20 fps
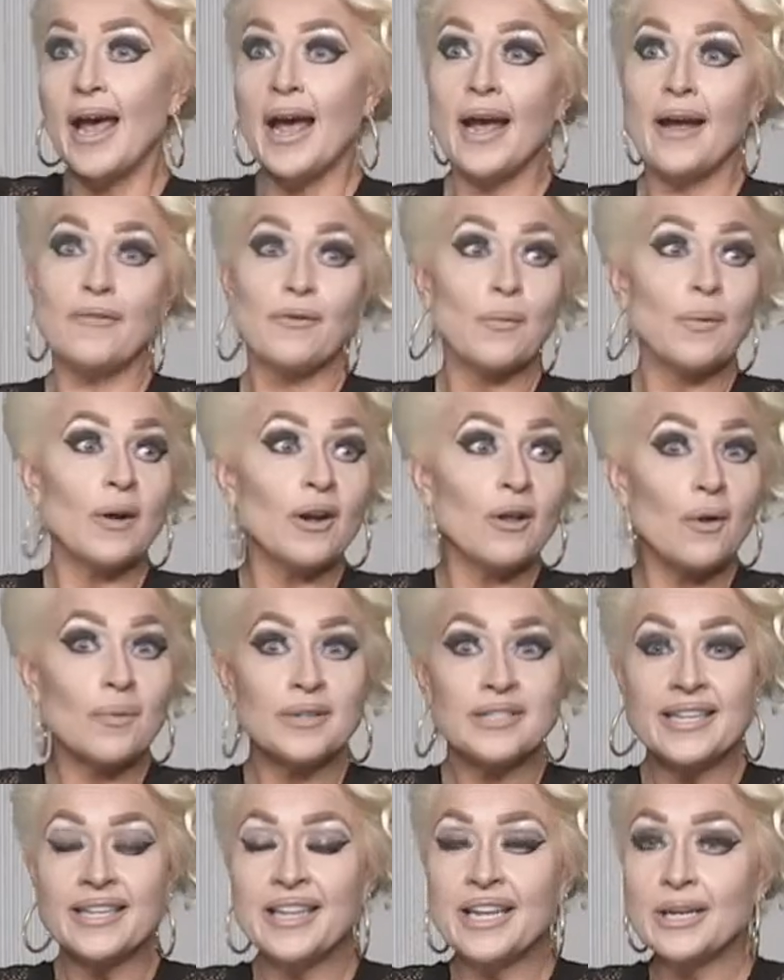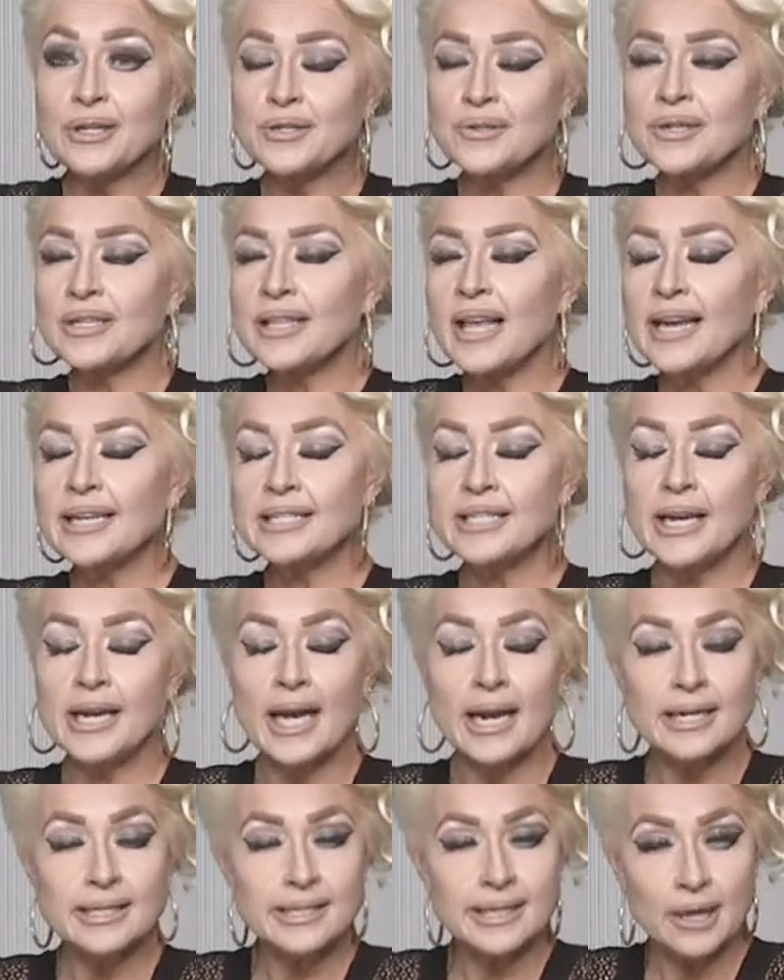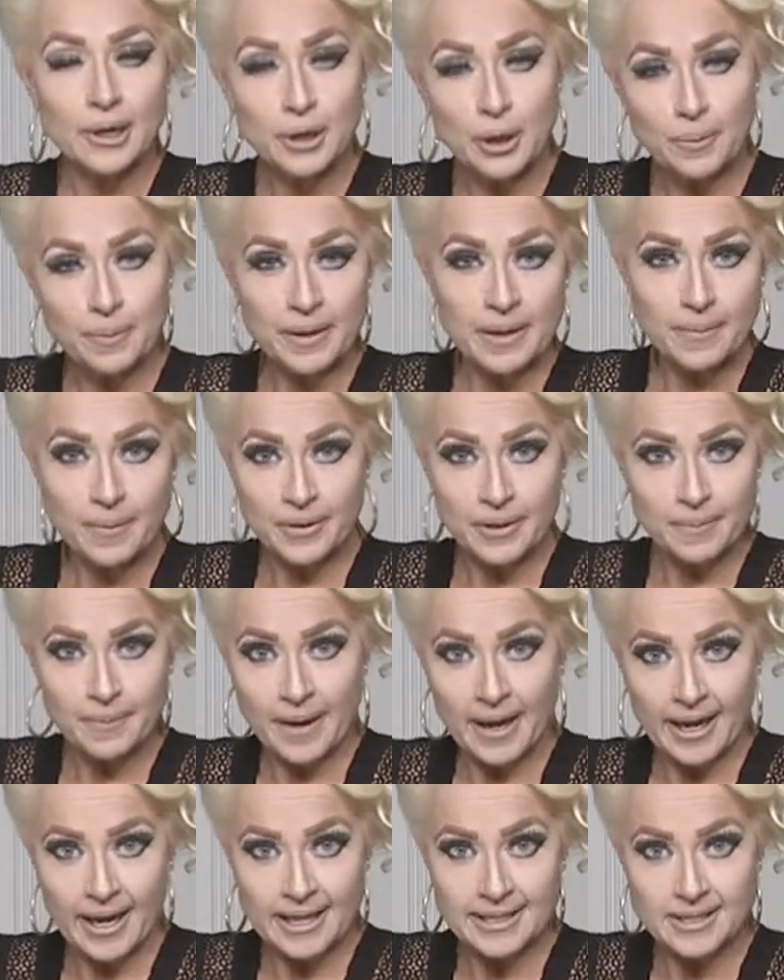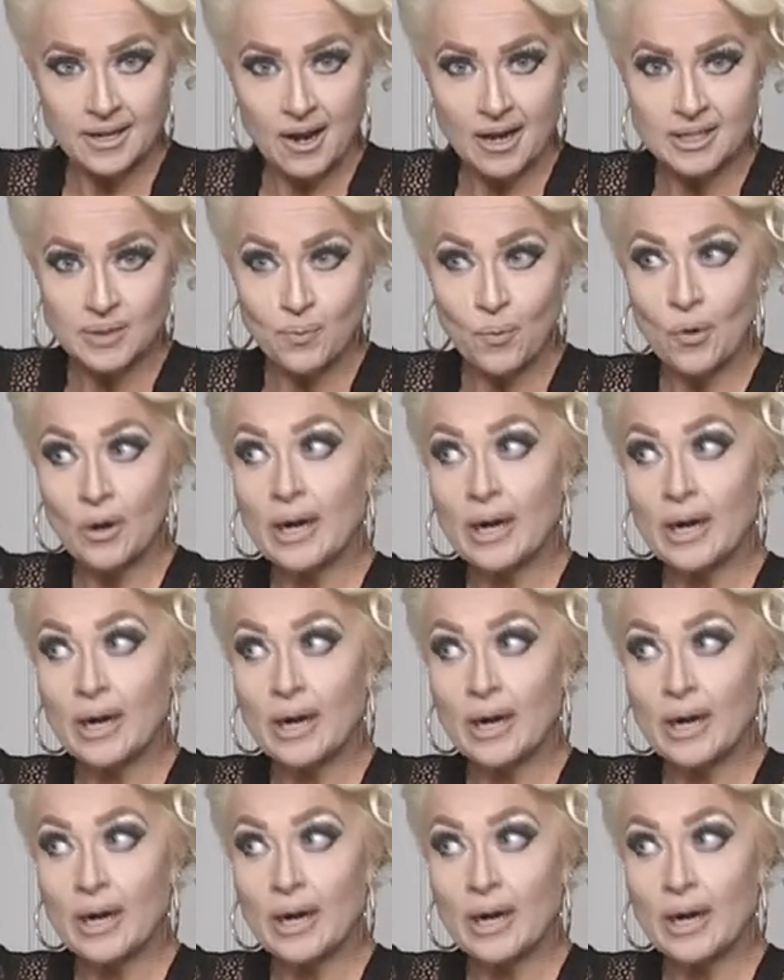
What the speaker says: everyone always in the industry is like, you got to tell your people that baguettes cost more.